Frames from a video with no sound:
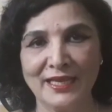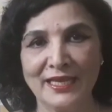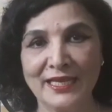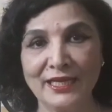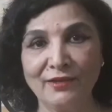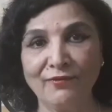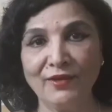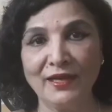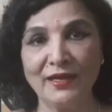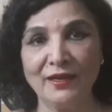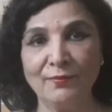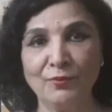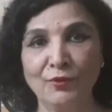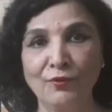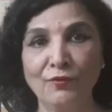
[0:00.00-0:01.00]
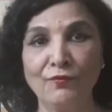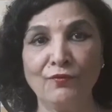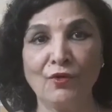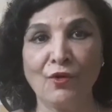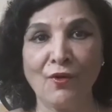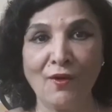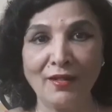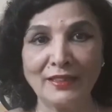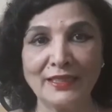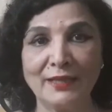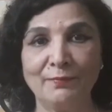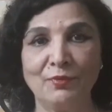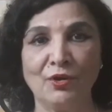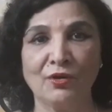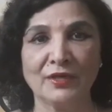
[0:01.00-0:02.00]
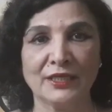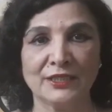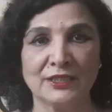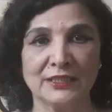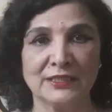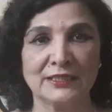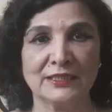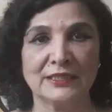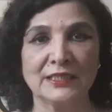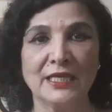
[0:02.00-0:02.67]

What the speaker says: It will remove all the blockages